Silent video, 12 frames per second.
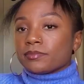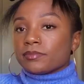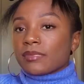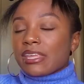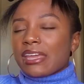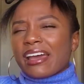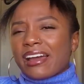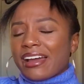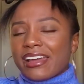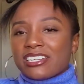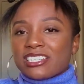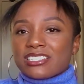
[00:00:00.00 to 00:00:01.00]
Yeah, I
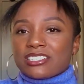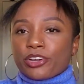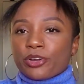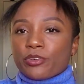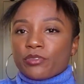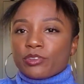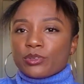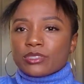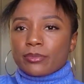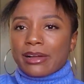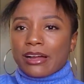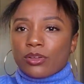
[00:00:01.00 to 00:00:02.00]
had just heard reviews
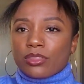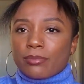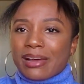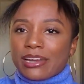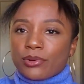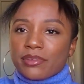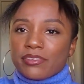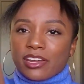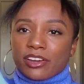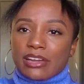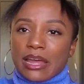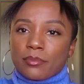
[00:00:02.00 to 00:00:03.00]
about the Body Wave hair
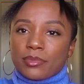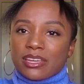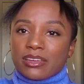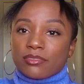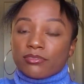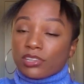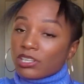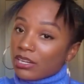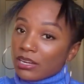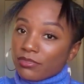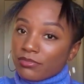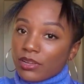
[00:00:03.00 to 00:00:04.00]
not being full enough